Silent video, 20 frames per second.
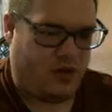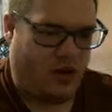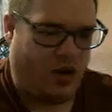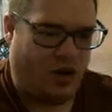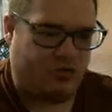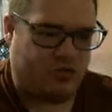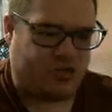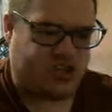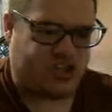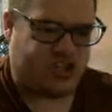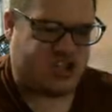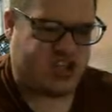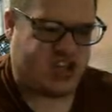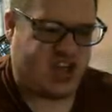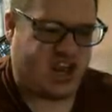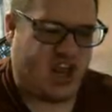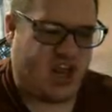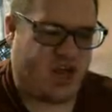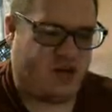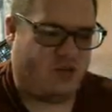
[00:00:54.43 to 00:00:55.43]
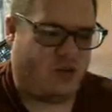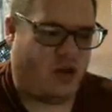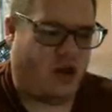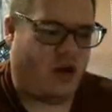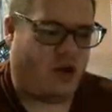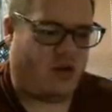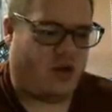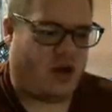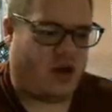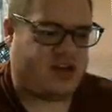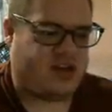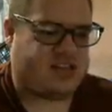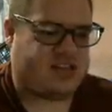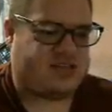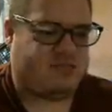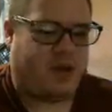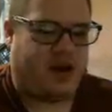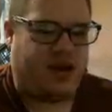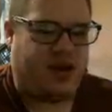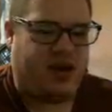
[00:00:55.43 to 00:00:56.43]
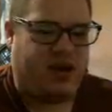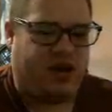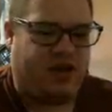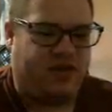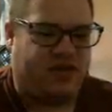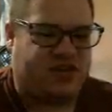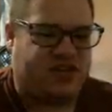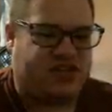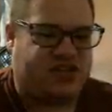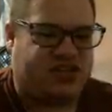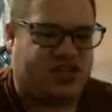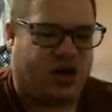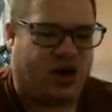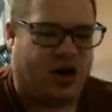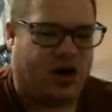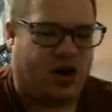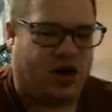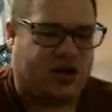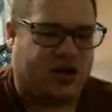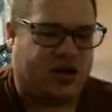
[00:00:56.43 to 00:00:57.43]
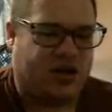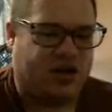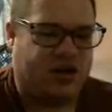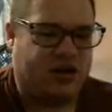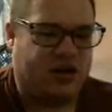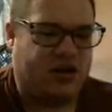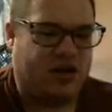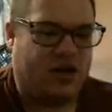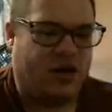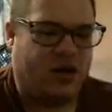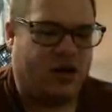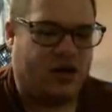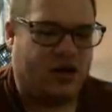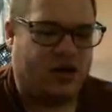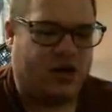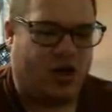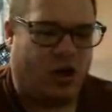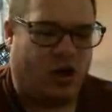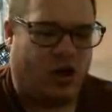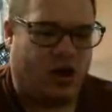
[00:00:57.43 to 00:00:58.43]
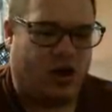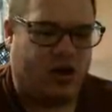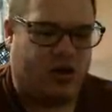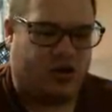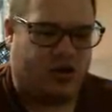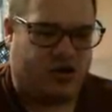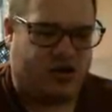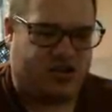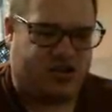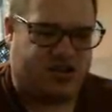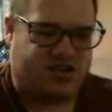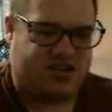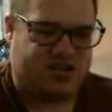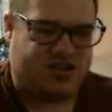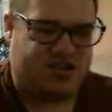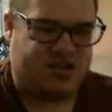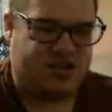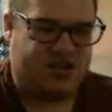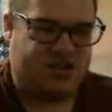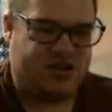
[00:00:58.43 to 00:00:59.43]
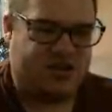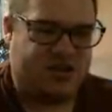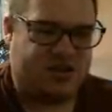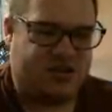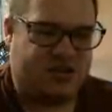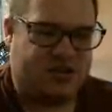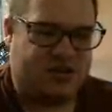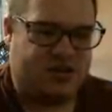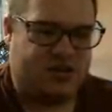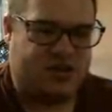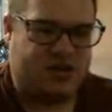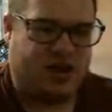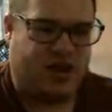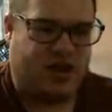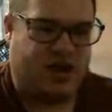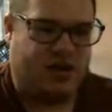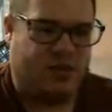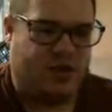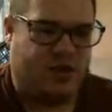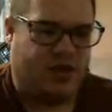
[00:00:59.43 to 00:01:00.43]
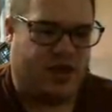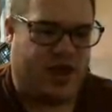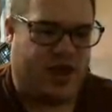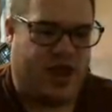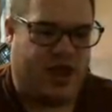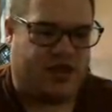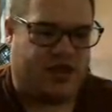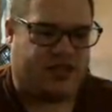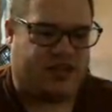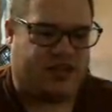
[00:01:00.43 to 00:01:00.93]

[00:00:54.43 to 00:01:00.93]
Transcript: Oh shit. Whoa, I spawned here in the dark corridors. God, I really hate